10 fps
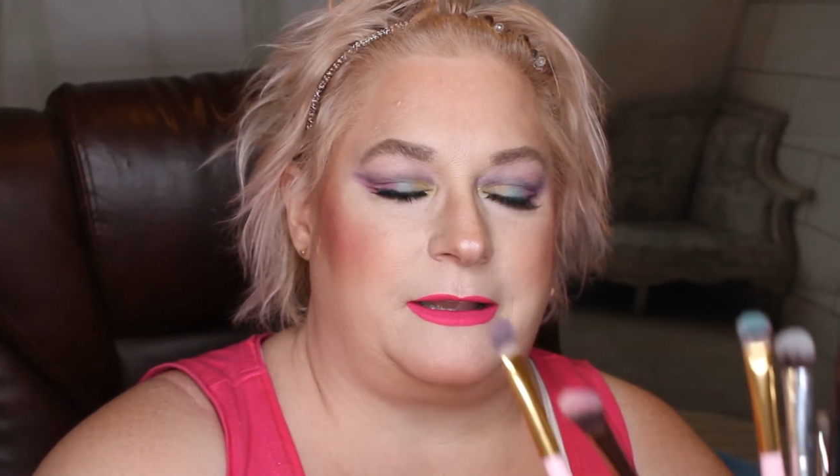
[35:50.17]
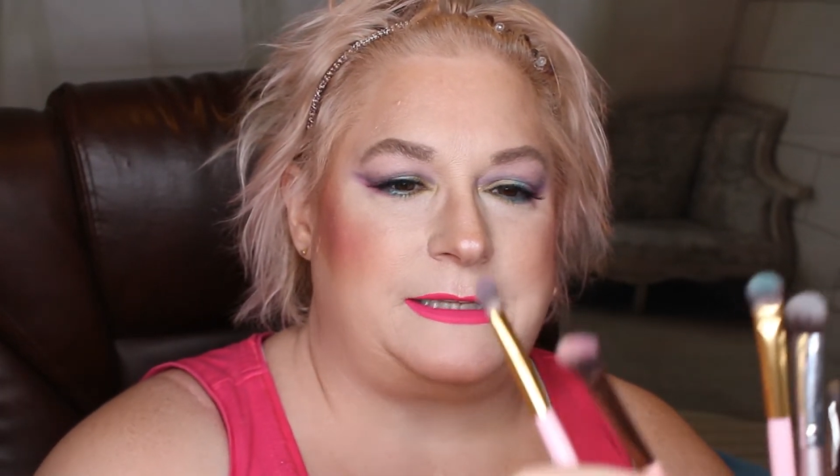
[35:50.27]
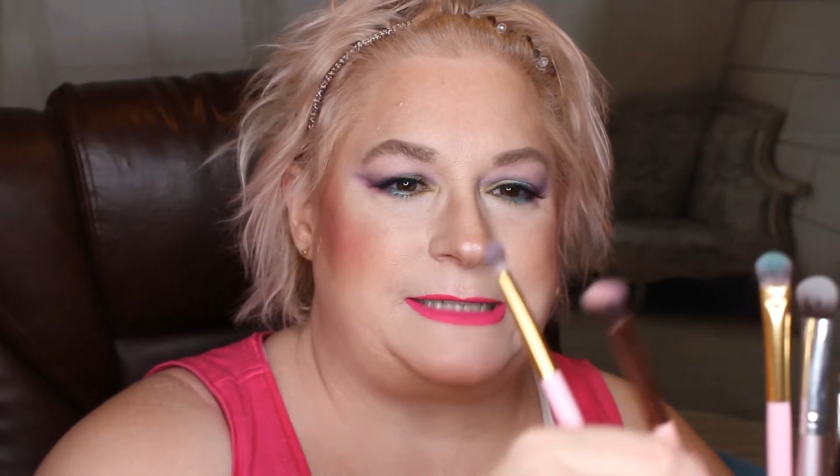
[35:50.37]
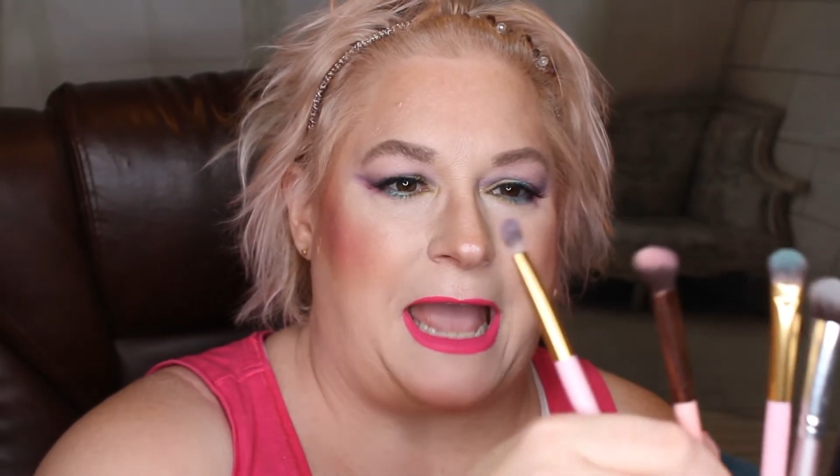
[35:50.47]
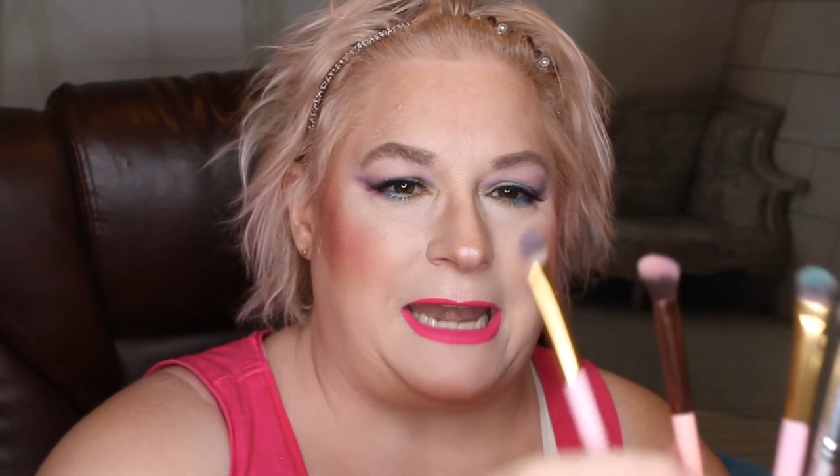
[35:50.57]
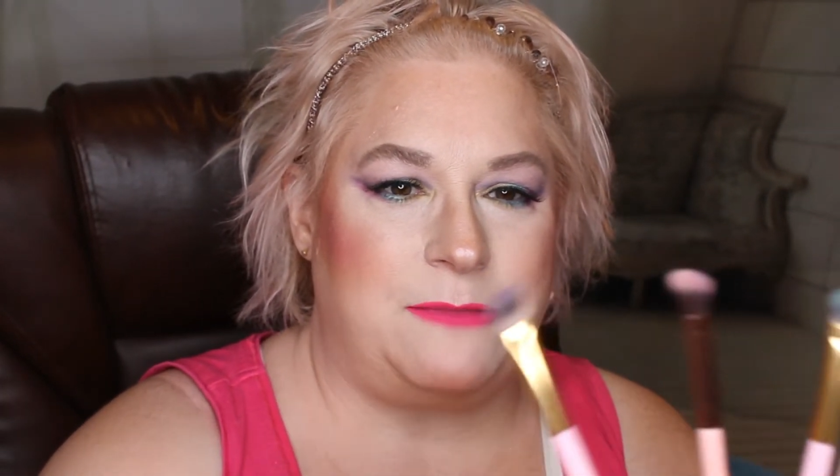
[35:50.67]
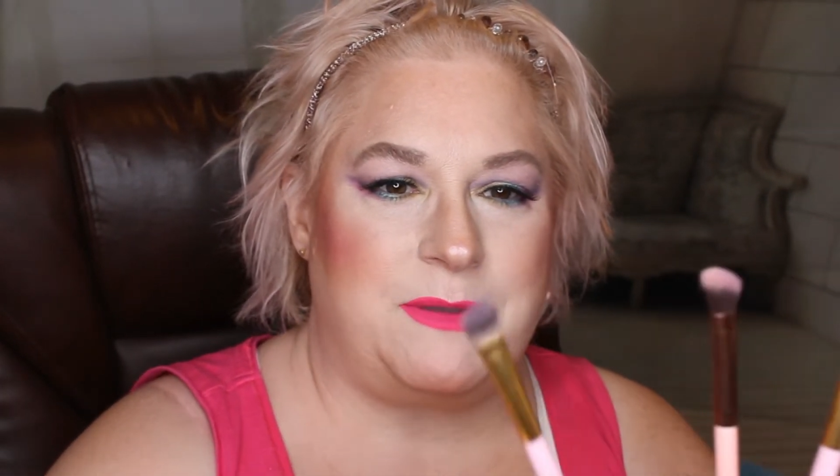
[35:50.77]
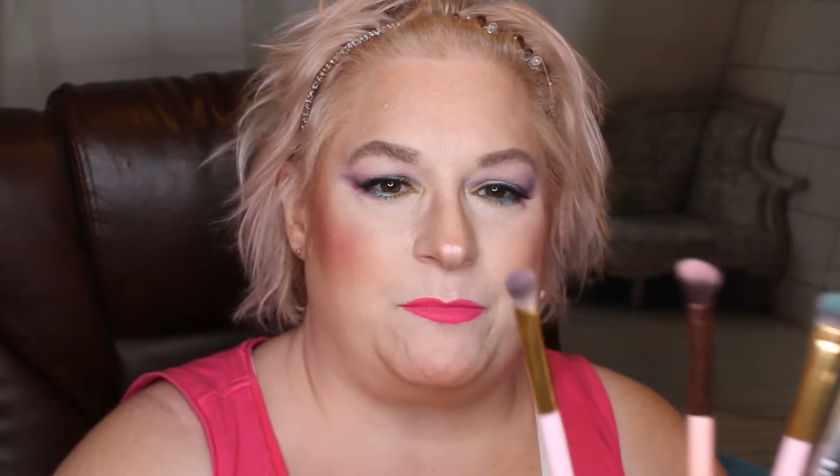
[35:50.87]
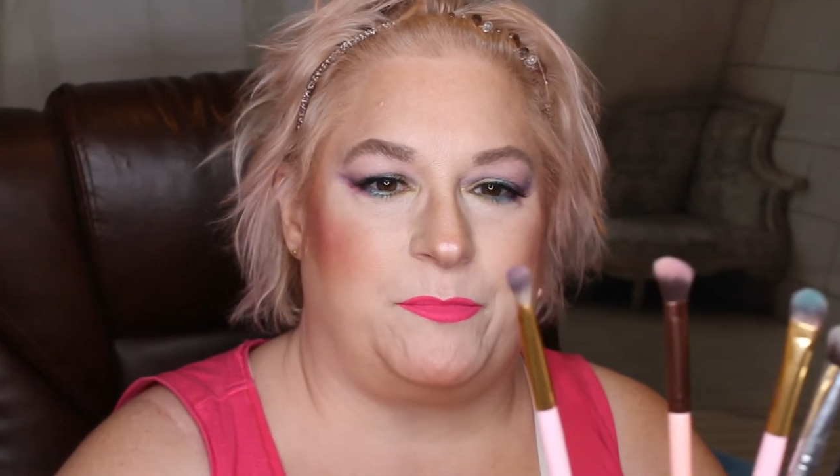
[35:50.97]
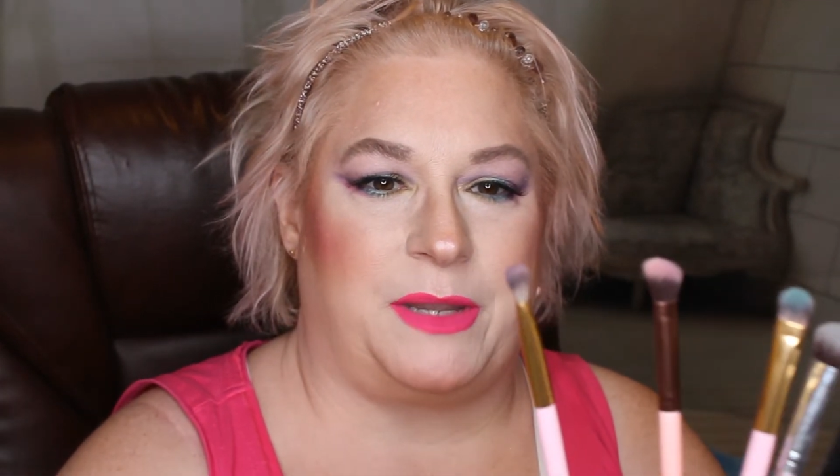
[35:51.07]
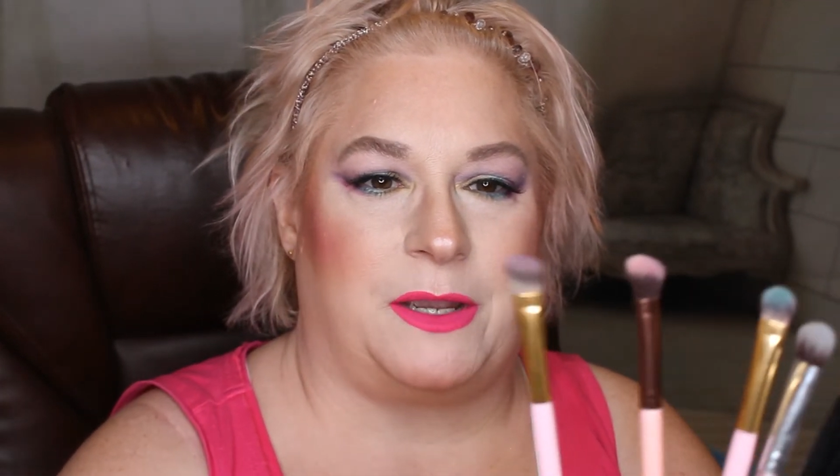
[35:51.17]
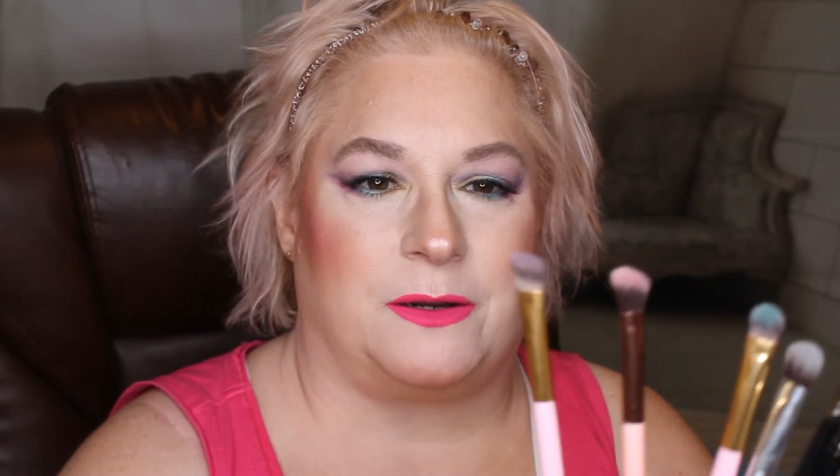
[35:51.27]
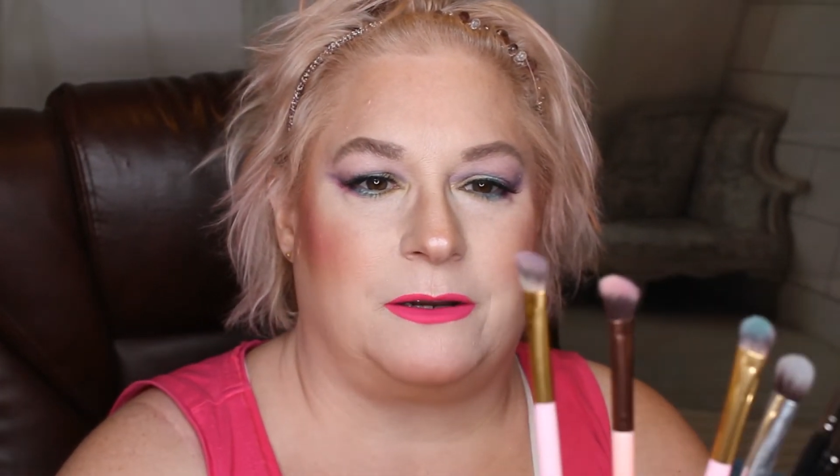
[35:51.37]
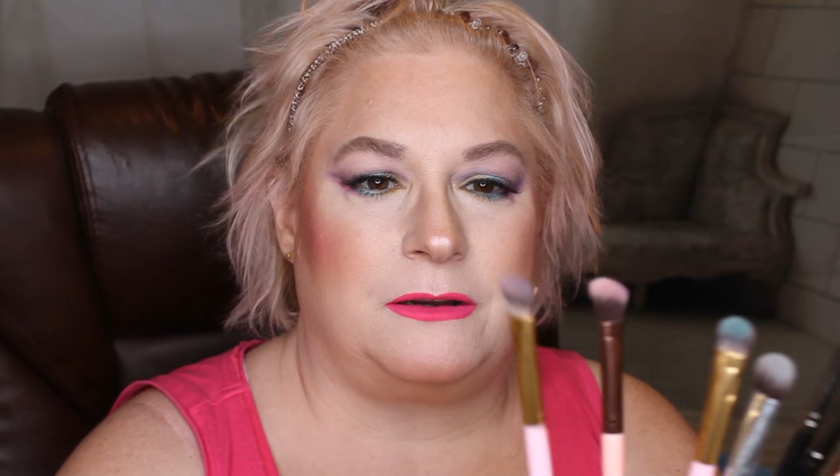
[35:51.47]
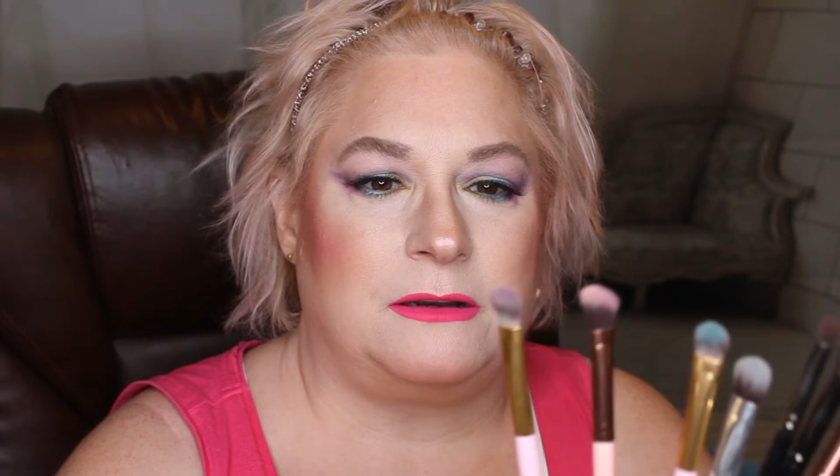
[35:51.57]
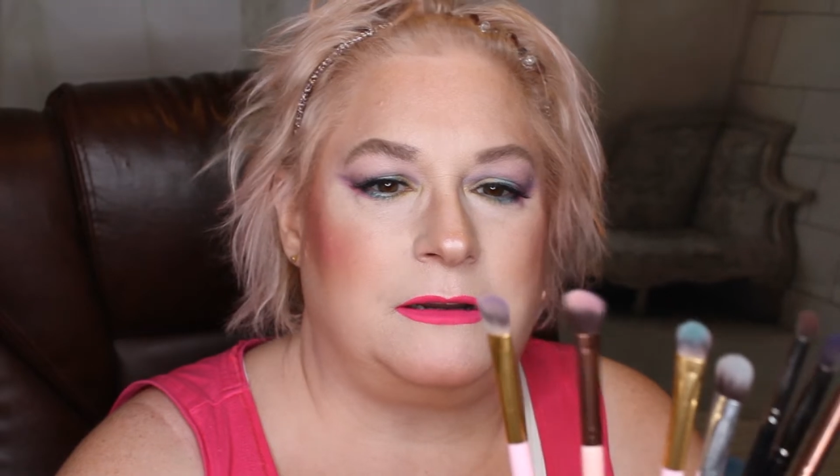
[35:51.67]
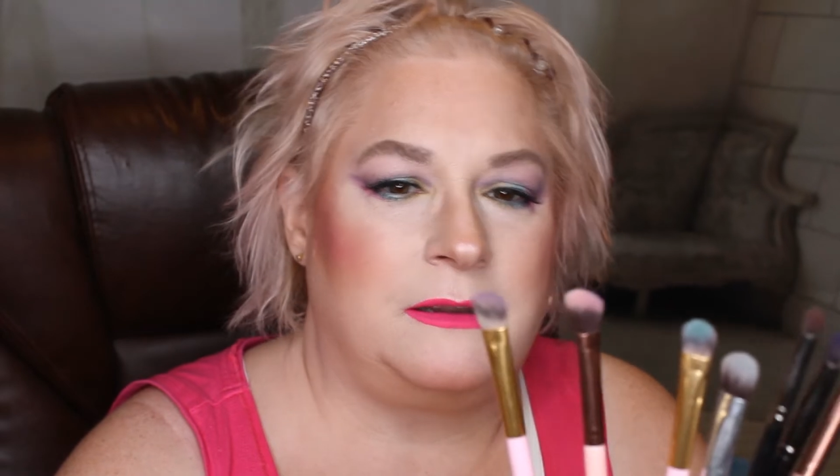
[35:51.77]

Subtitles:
a tiny bit bigger